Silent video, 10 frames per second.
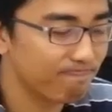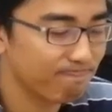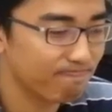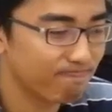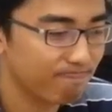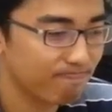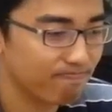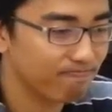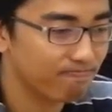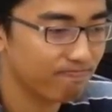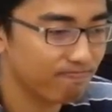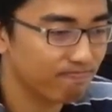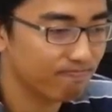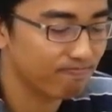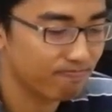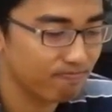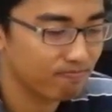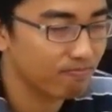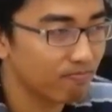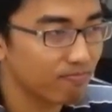but
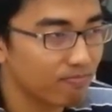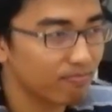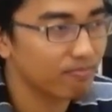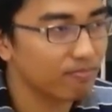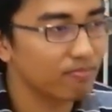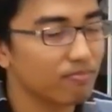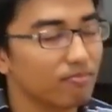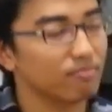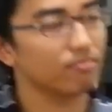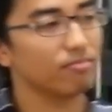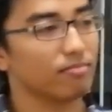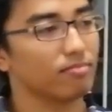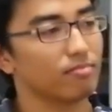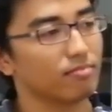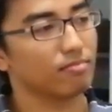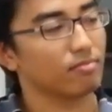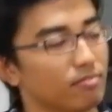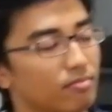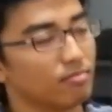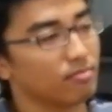what is this thing? Uh, you
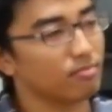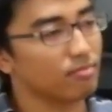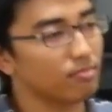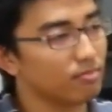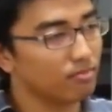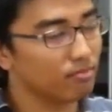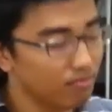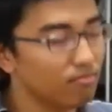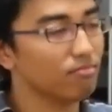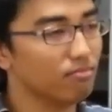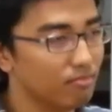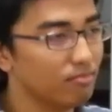said before that this will make